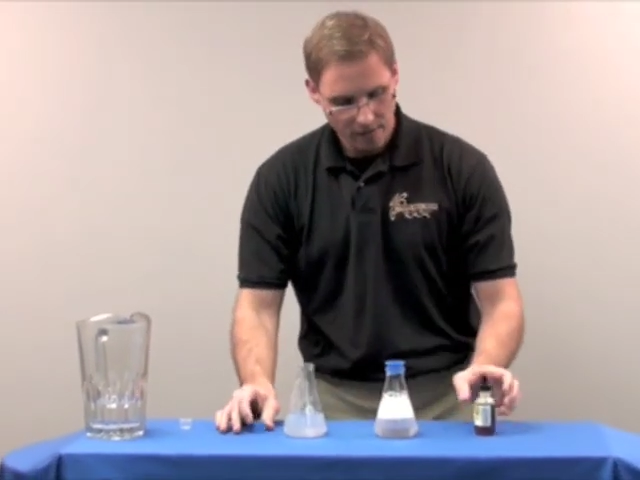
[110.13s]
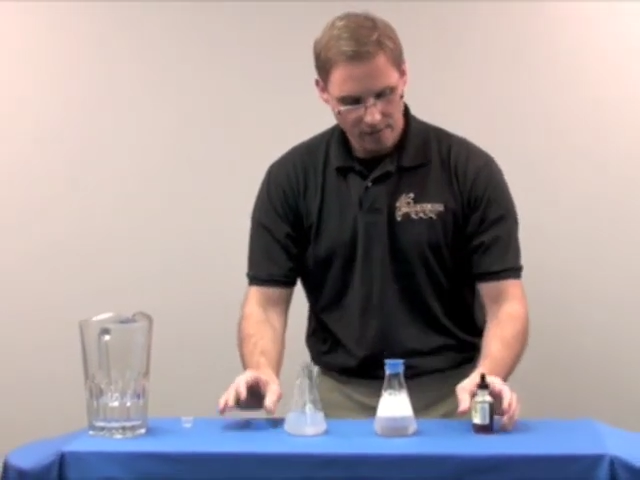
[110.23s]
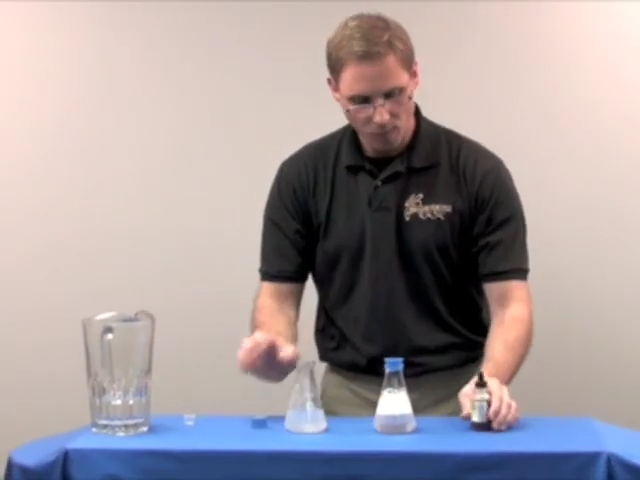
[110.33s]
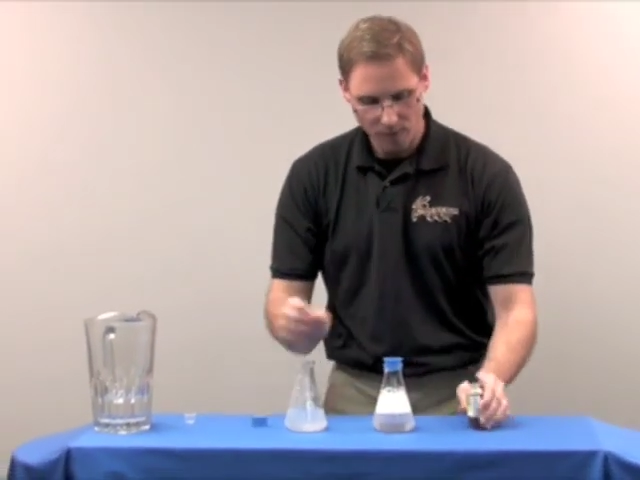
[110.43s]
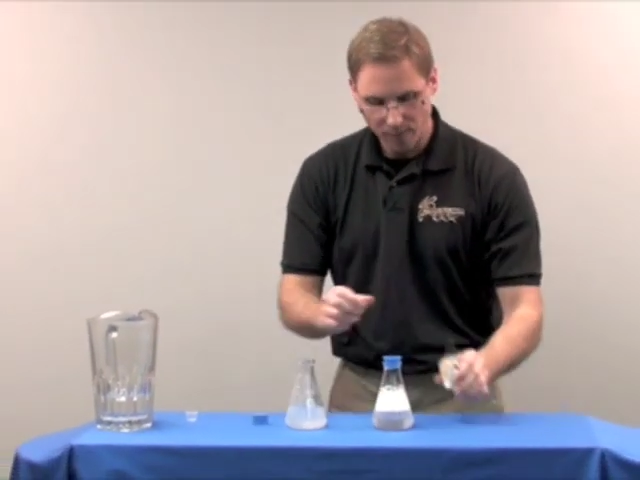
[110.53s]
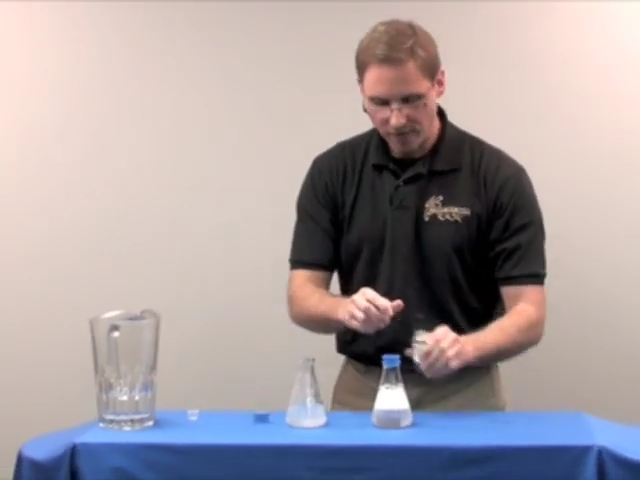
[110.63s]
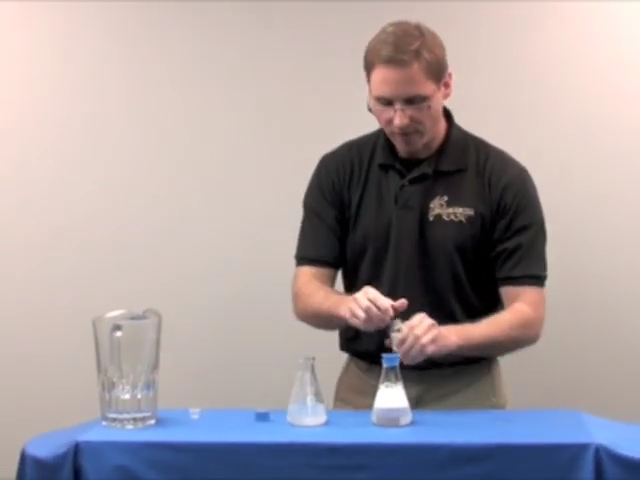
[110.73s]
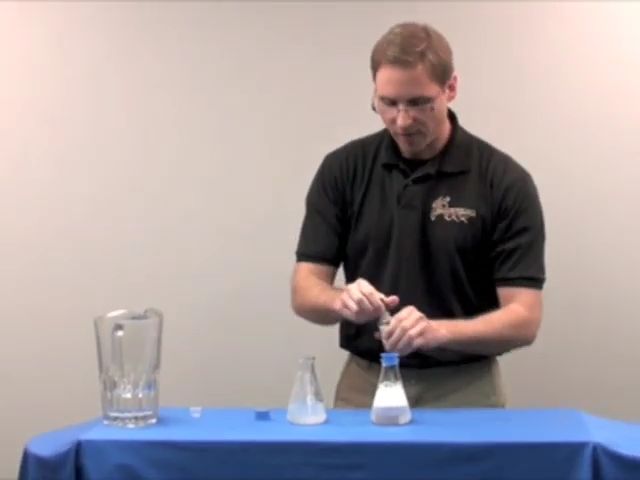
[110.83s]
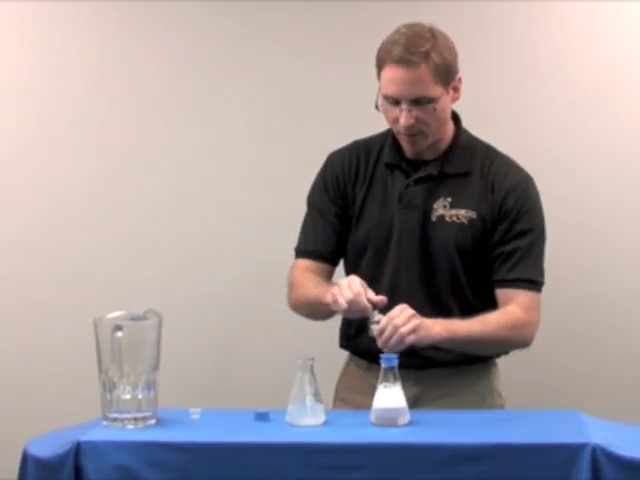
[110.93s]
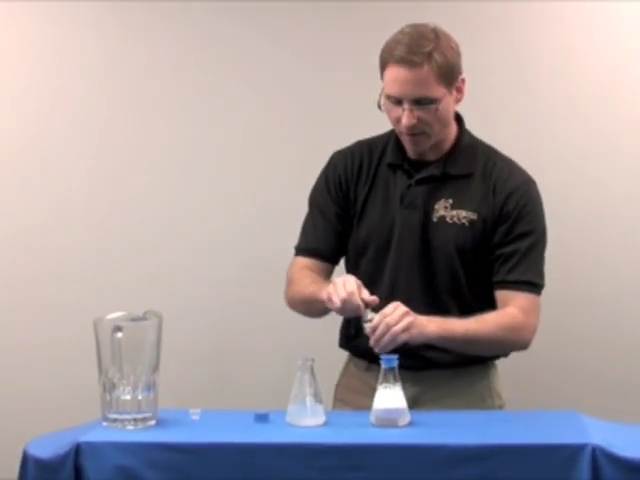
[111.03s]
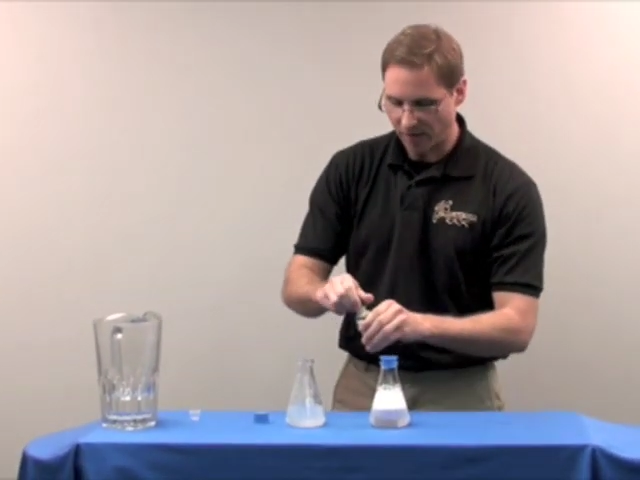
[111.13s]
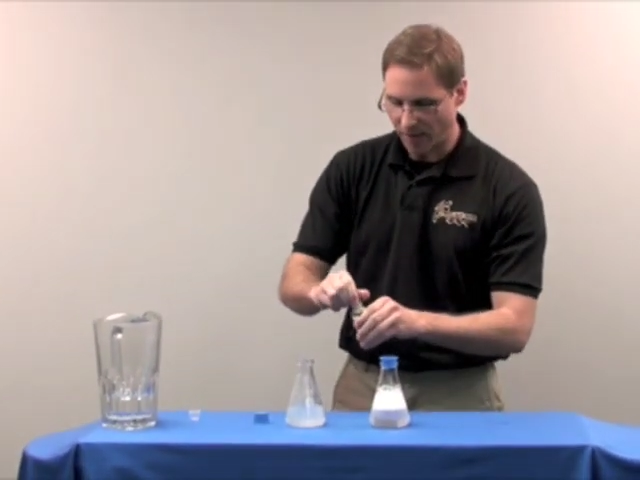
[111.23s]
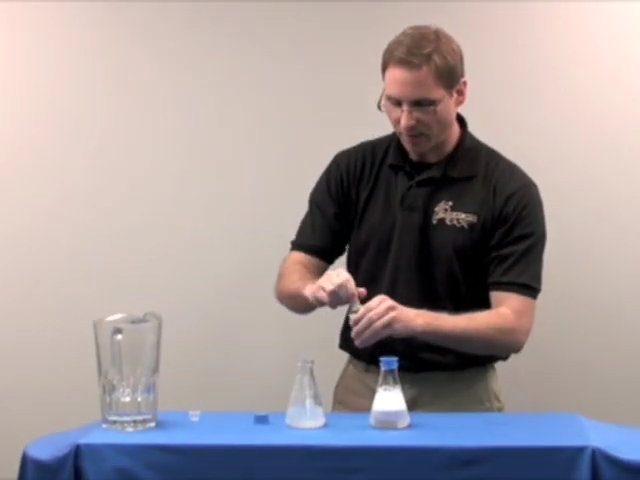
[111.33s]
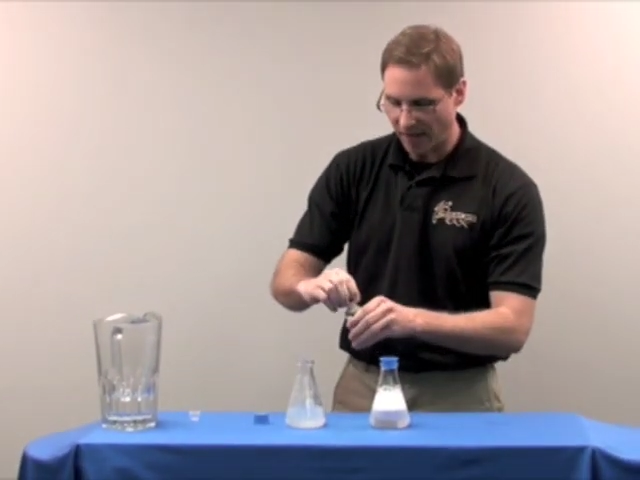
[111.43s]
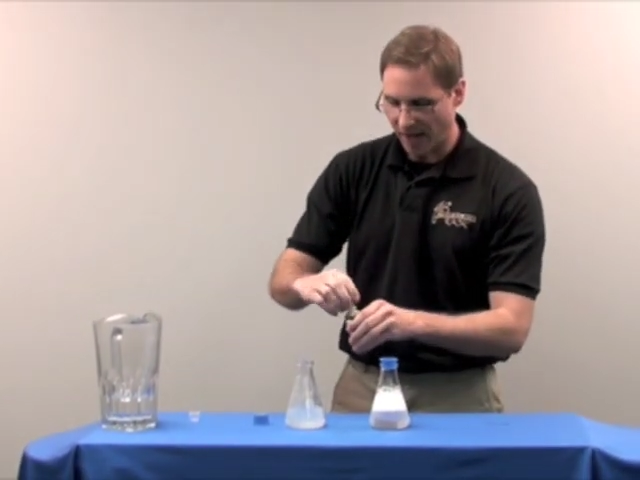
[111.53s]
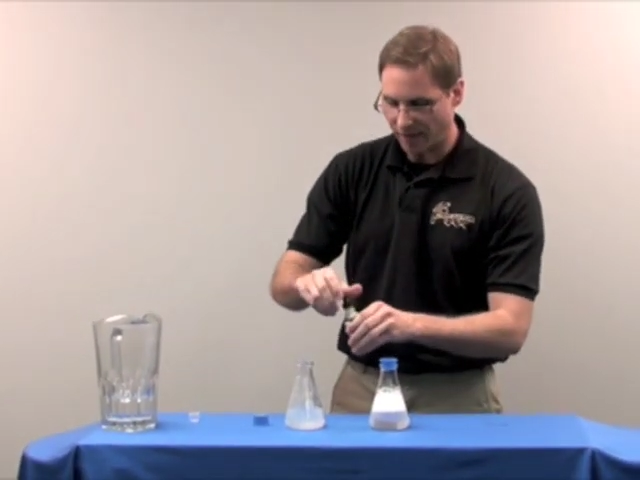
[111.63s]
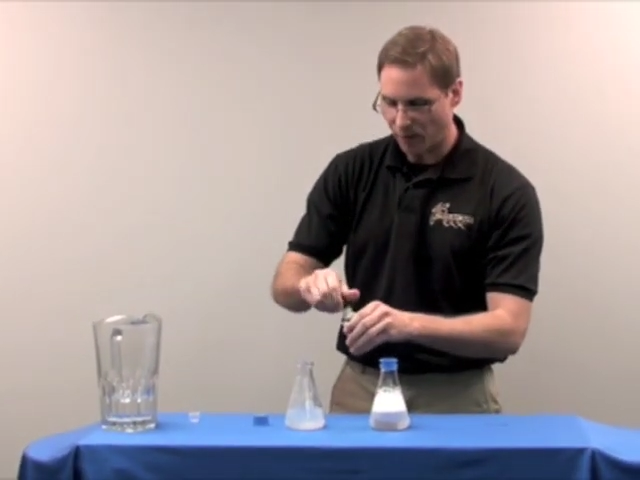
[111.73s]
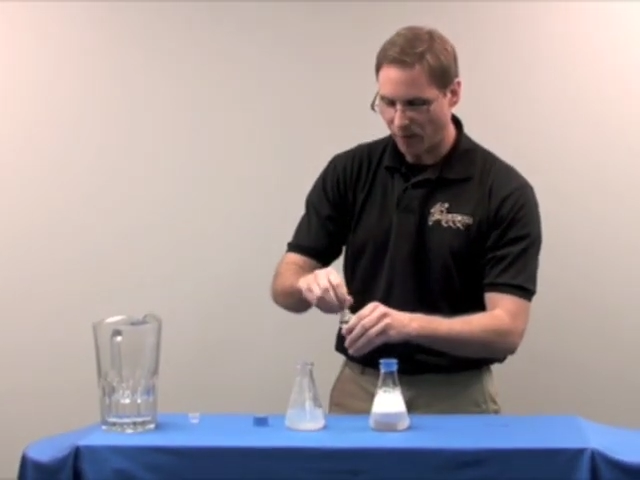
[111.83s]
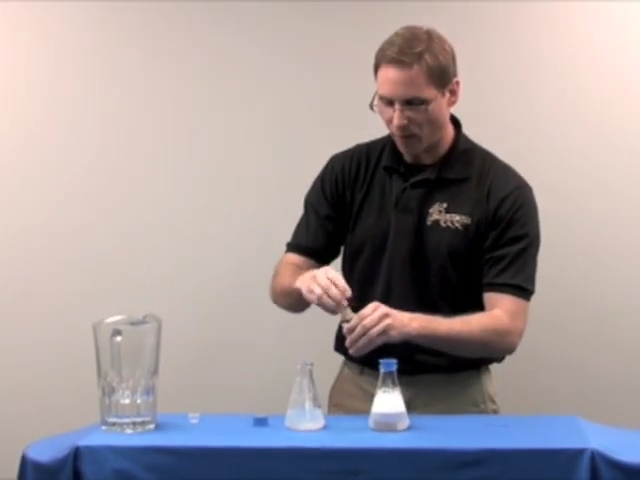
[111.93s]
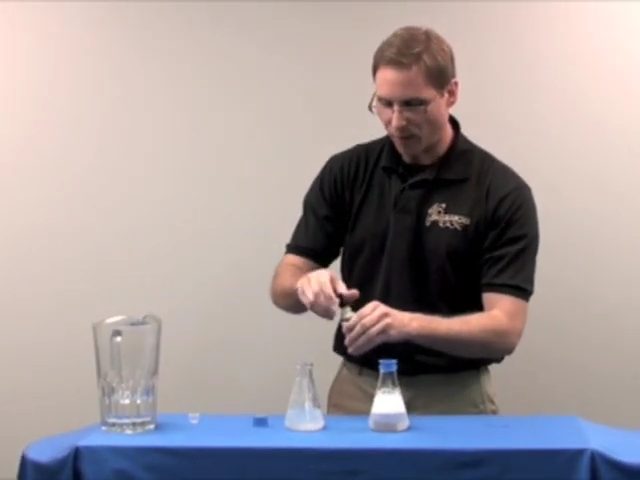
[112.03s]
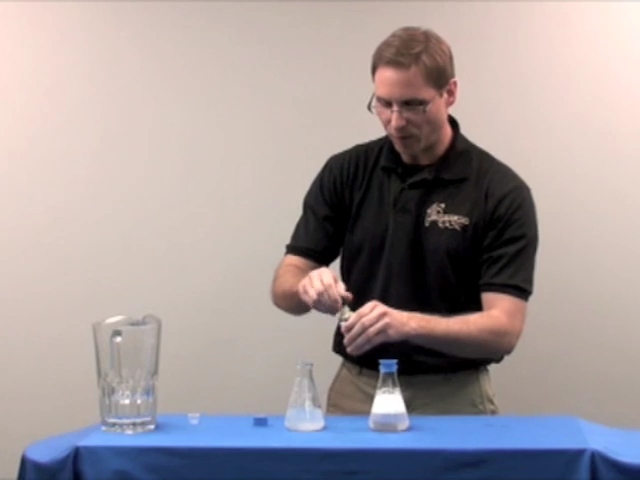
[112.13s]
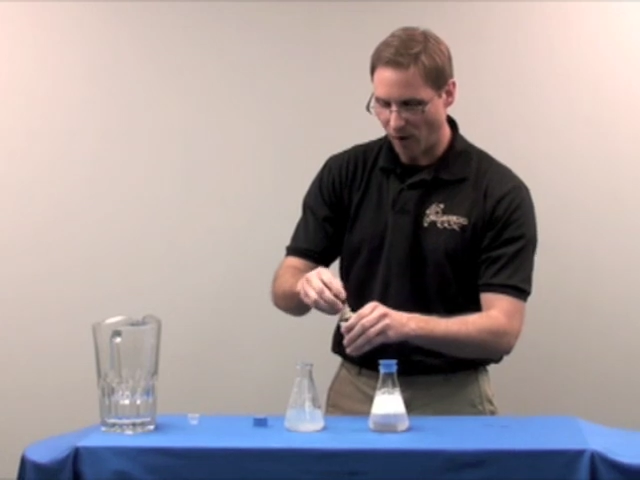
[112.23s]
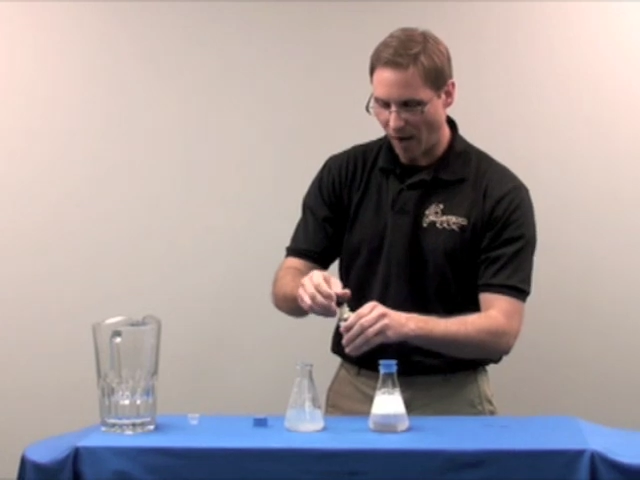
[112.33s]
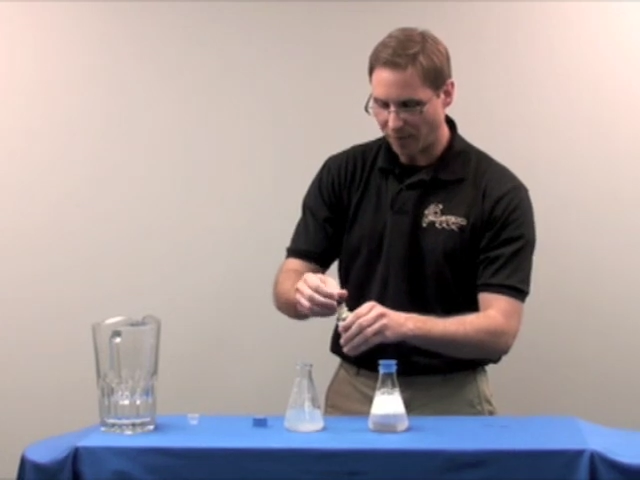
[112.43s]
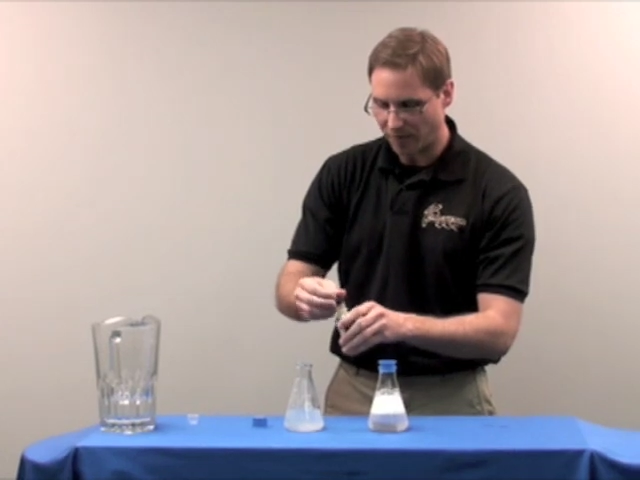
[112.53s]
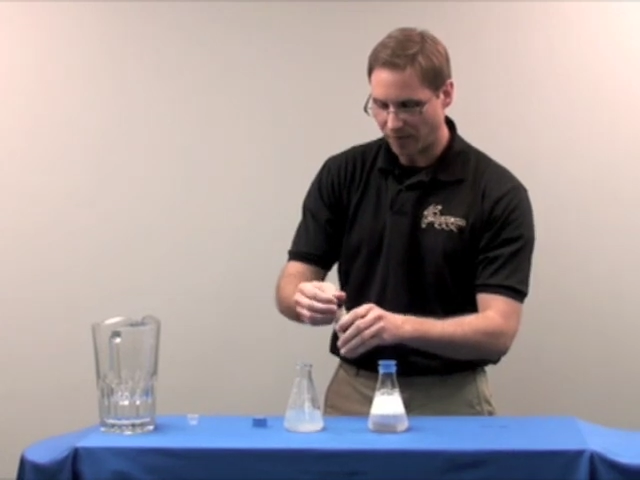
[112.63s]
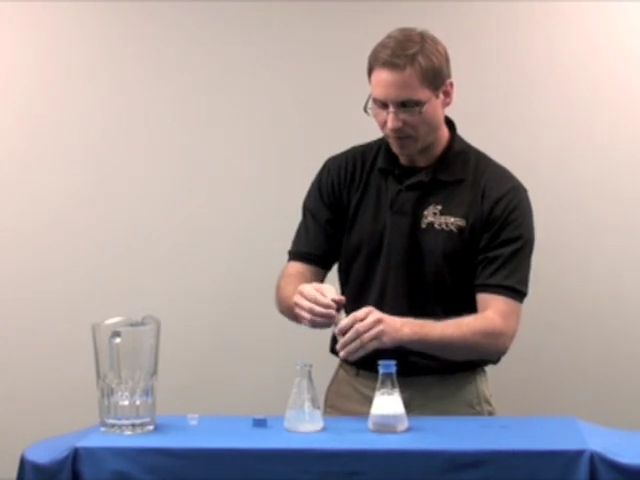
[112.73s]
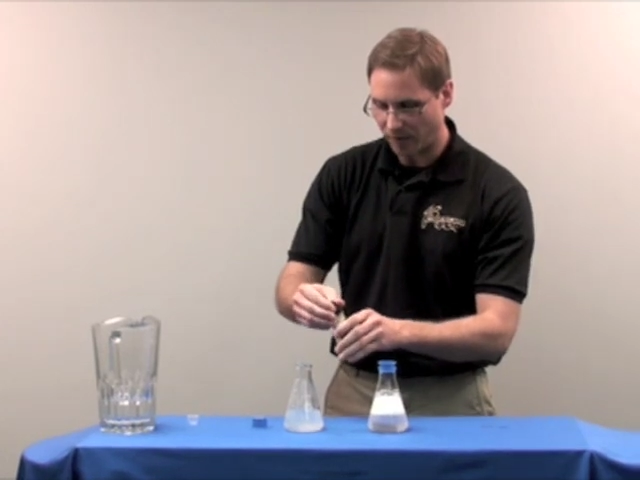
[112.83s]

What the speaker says: So what I'm going to do is I'm going to add 3 more drops.